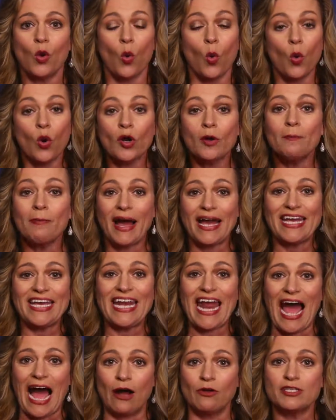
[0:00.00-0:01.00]
or by
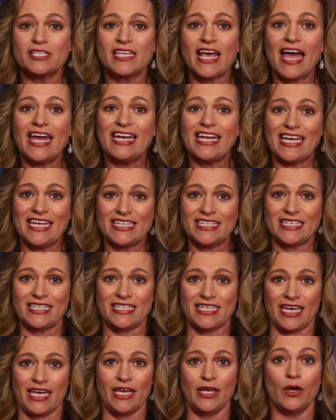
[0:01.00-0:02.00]
an outside
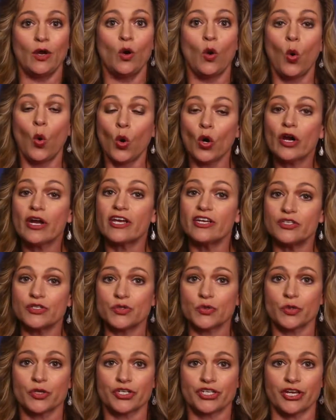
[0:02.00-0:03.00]
entity or
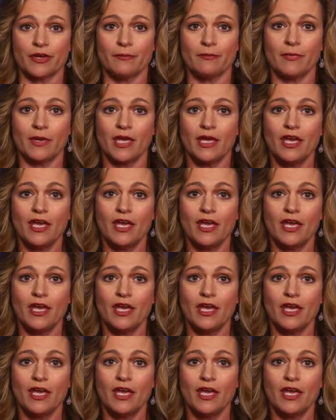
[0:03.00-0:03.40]
consortium,